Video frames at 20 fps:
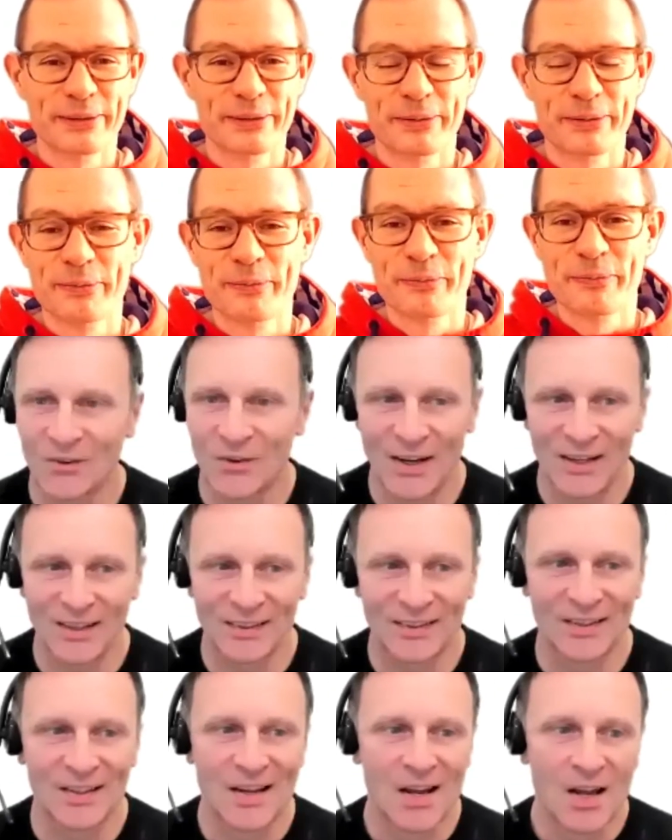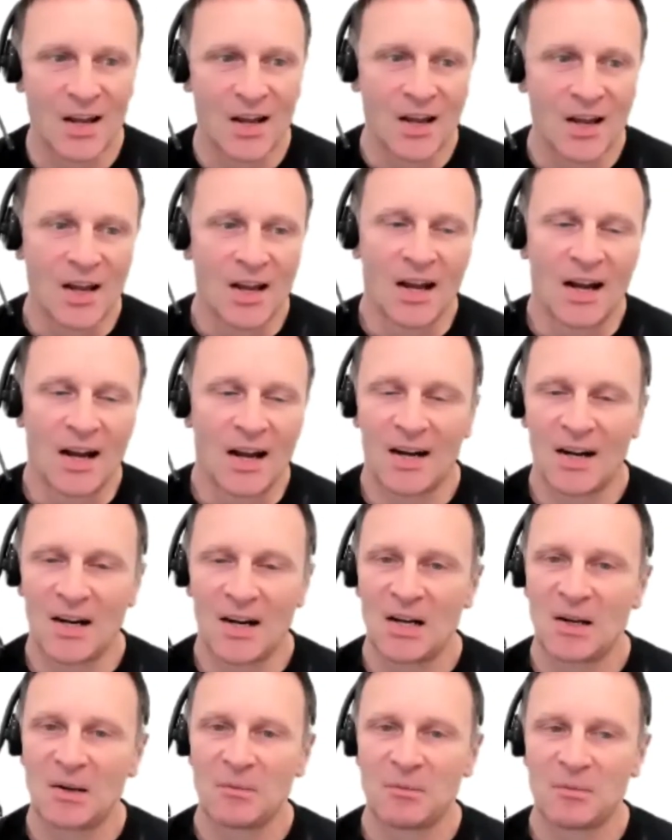Yeah, great.
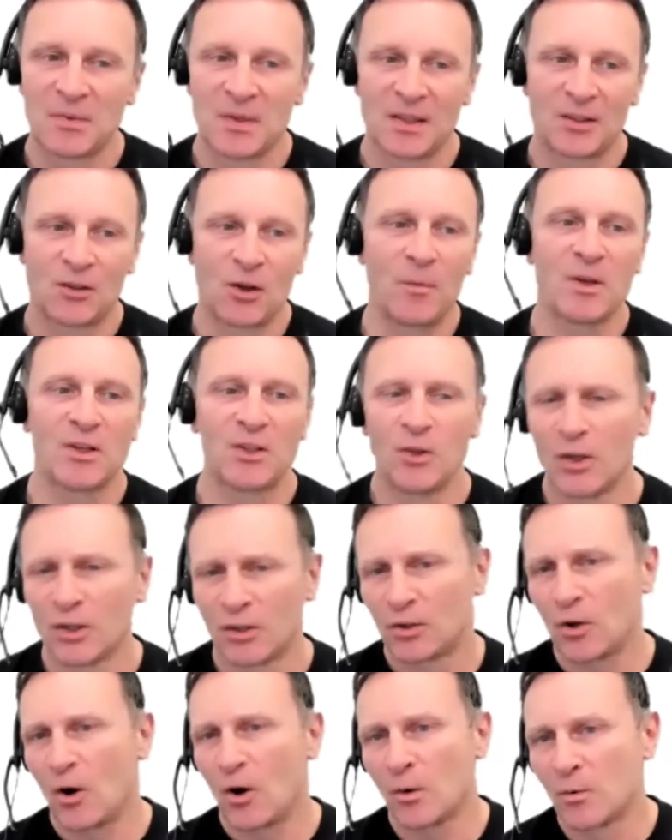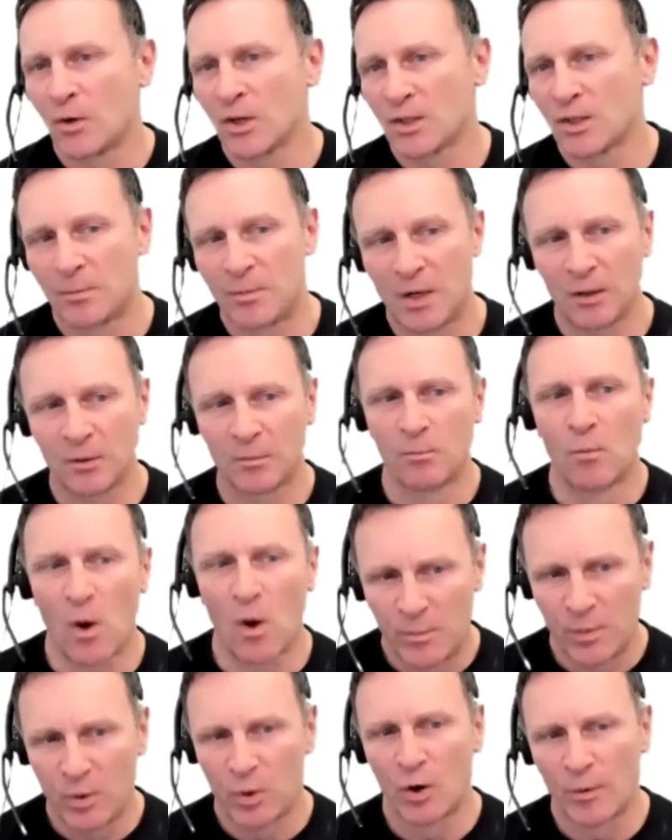Thomas, your talk was about
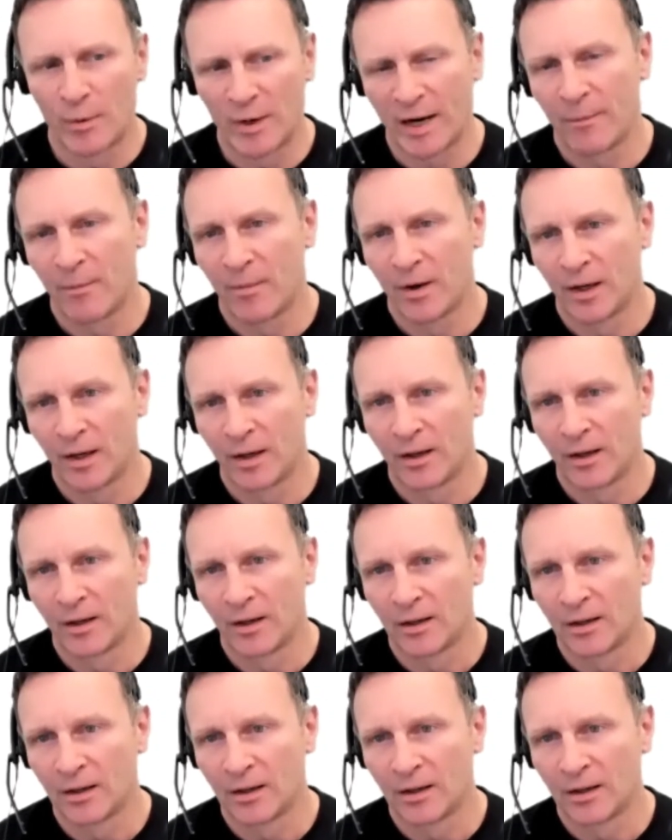mob programming.